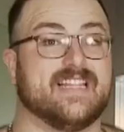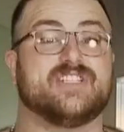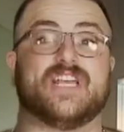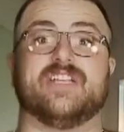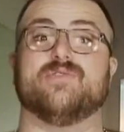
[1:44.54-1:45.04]

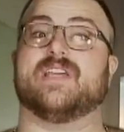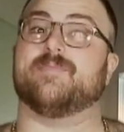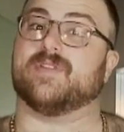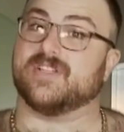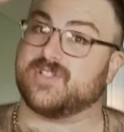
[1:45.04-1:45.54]
that chain you
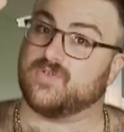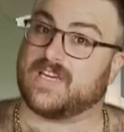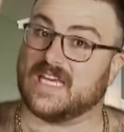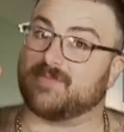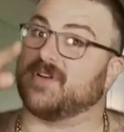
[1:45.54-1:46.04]
keep in a
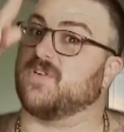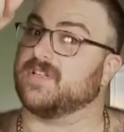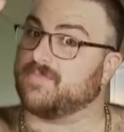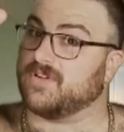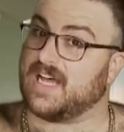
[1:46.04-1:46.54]
suitcase but
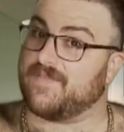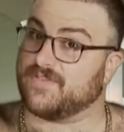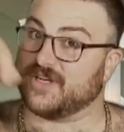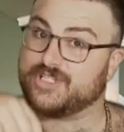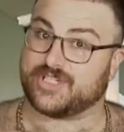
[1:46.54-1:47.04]
only pull out for a